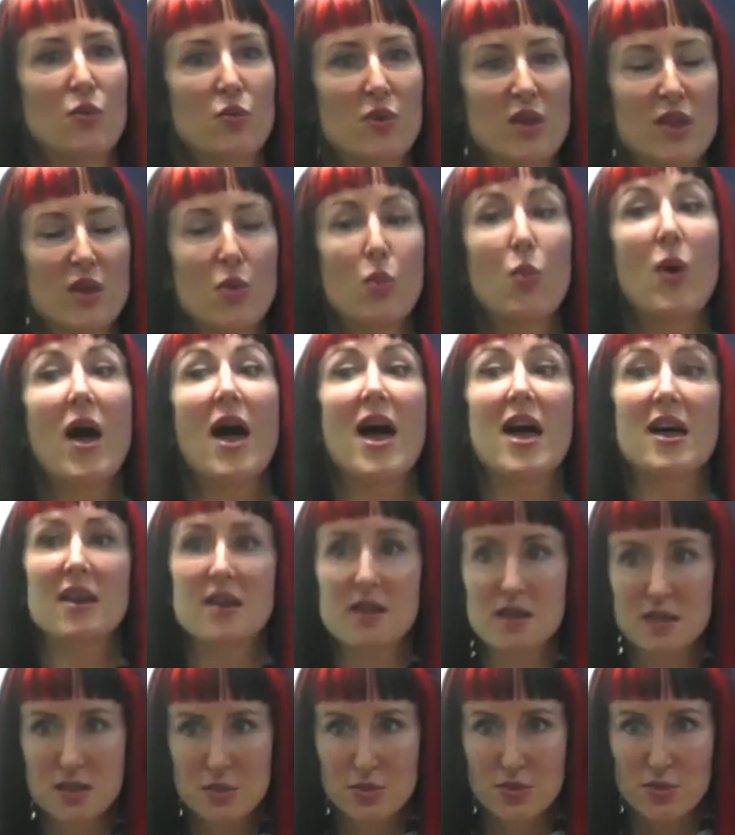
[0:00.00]
with
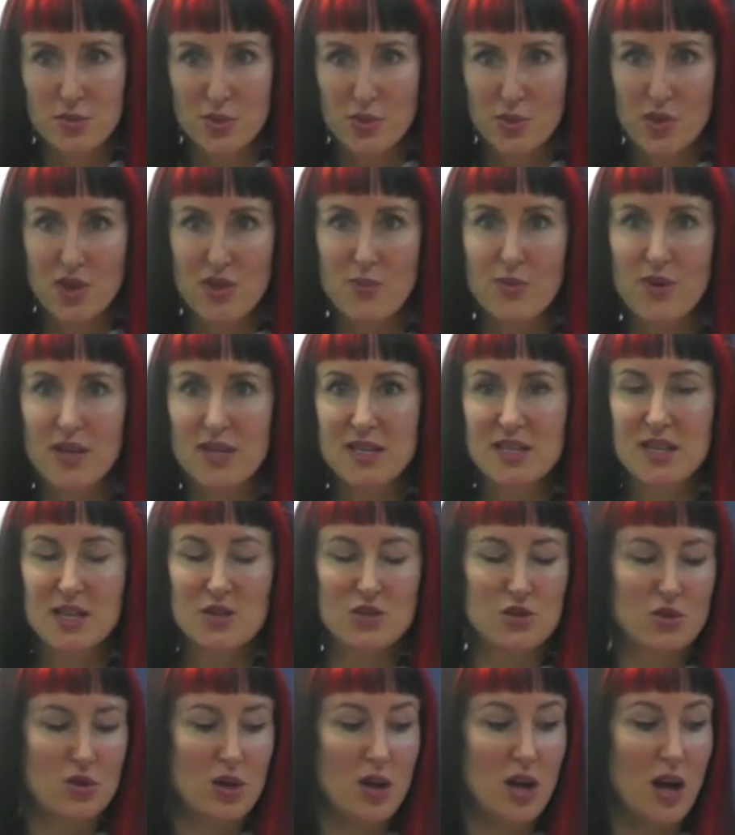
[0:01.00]
awareness when we're with
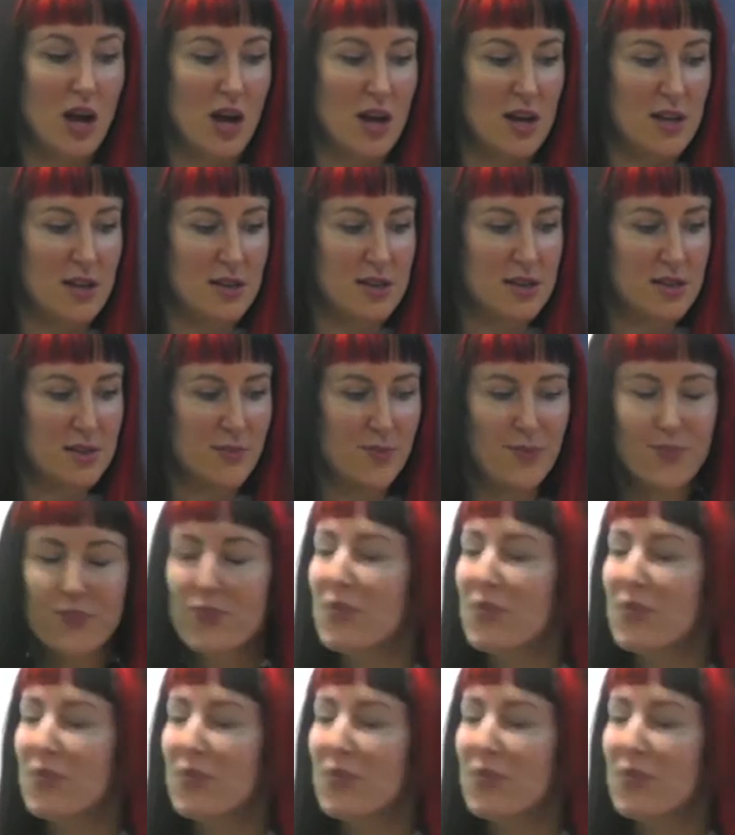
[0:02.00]
bisexual clients.